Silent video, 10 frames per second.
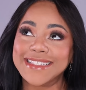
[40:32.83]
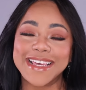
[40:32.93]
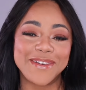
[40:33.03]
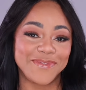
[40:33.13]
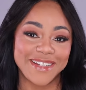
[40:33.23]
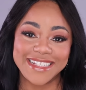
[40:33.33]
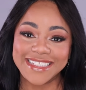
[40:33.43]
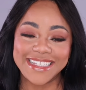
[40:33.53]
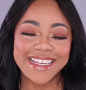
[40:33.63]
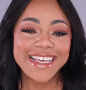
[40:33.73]

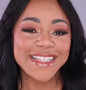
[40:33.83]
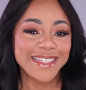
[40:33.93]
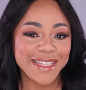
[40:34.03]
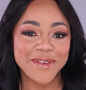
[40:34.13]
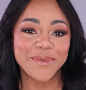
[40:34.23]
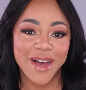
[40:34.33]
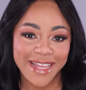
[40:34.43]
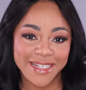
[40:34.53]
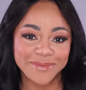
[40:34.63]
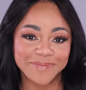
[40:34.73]
definitely see
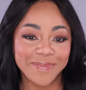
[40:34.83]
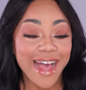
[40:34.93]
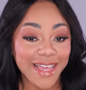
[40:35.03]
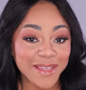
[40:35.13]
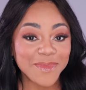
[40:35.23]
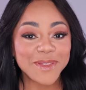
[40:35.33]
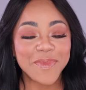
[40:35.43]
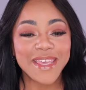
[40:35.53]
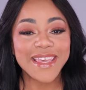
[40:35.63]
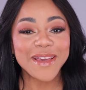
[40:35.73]
why. I am
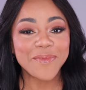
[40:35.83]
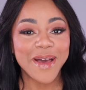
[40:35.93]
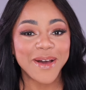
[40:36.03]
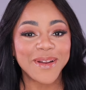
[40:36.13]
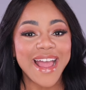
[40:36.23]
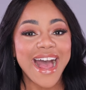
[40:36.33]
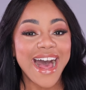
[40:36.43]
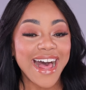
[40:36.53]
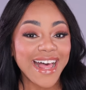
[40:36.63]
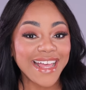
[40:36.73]
speaking about
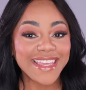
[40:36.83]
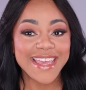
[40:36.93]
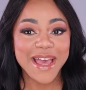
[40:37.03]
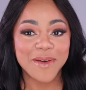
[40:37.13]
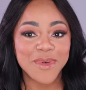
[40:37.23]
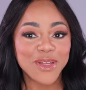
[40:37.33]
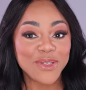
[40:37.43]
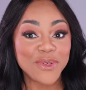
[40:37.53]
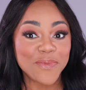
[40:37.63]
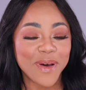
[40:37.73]
Ahayeb
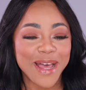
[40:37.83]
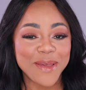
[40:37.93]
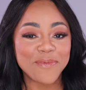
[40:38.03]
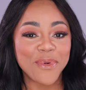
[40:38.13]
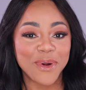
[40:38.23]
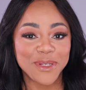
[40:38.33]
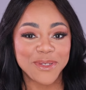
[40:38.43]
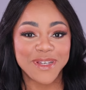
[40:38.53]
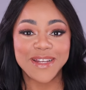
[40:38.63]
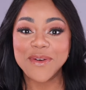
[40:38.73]
Dubai
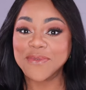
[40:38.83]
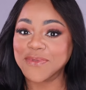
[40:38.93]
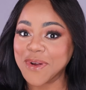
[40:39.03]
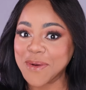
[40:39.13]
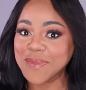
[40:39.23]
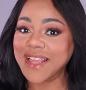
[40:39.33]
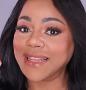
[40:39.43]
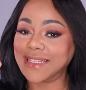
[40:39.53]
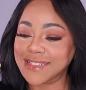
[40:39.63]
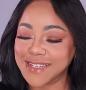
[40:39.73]
Portrait from
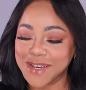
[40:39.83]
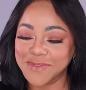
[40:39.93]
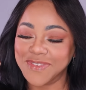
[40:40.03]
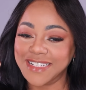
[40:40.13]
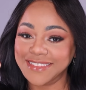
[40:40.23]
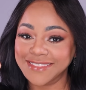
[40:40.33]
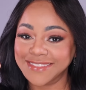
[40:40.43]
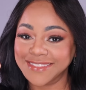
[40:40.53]
Lattafa.